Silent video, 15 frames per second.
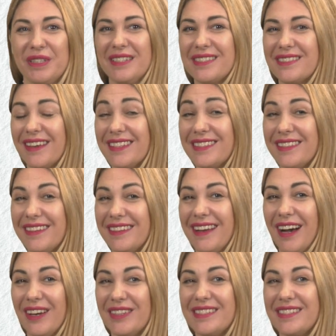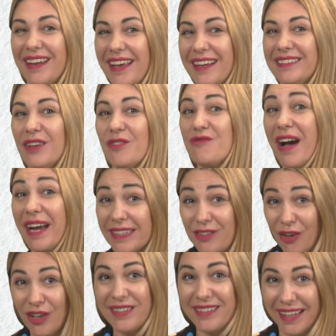discussing how to select the right
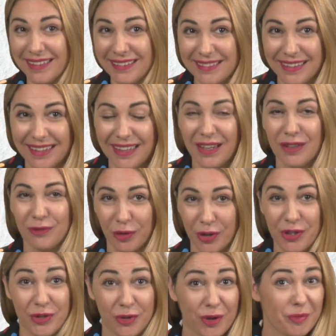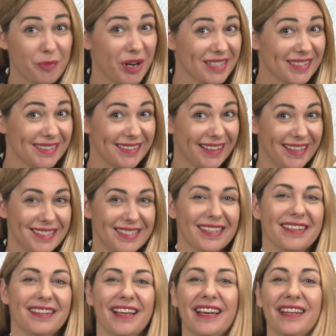content for your
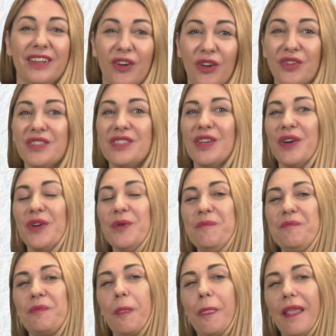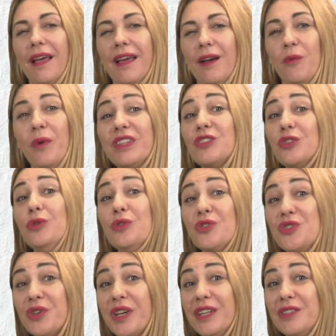presentation and also what
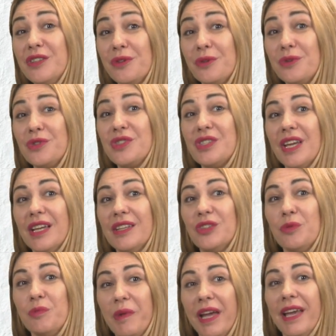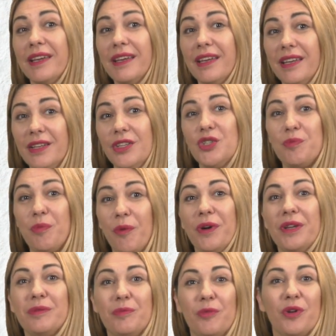tools you can use to make each
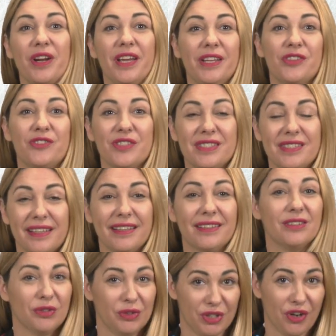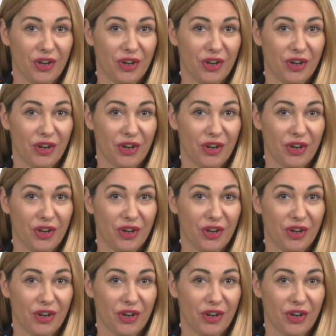point more interesting to the